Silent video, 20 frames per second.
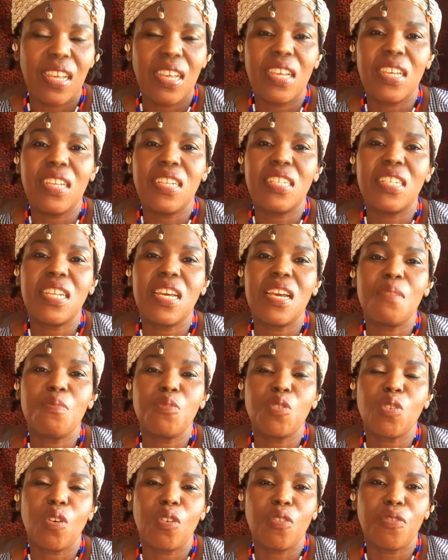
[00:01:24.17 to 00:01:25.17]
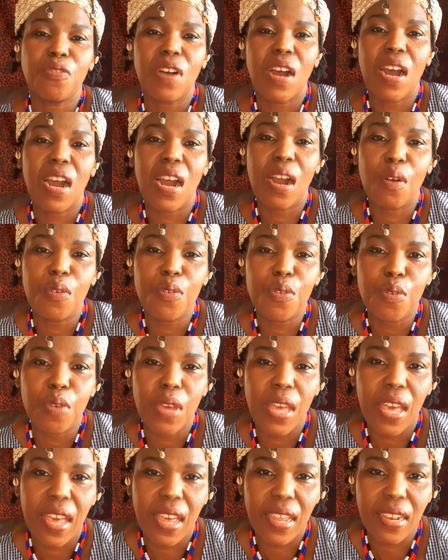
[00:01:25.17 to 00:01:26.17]
in terms of how you
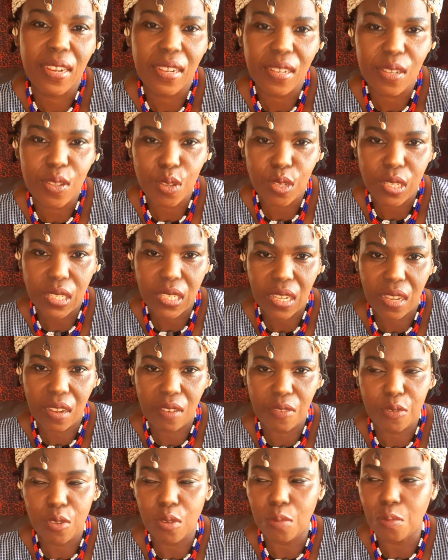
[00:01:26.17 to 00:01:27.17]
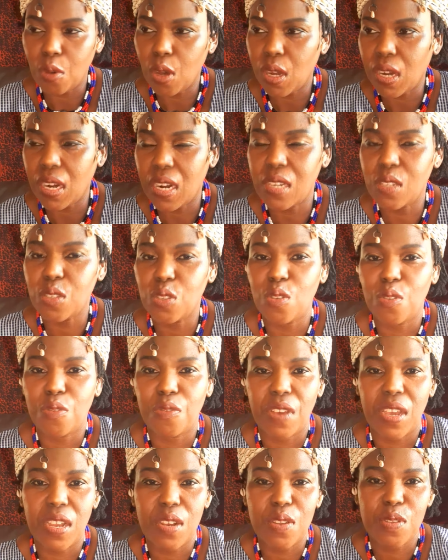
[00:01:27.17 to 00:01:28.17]
handle yourself, your morals, your
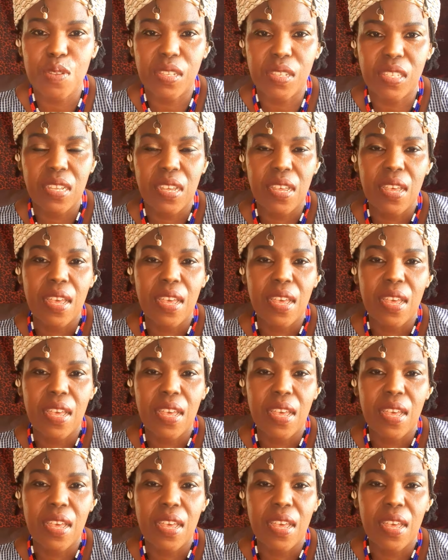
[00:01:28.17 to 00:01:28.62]
values,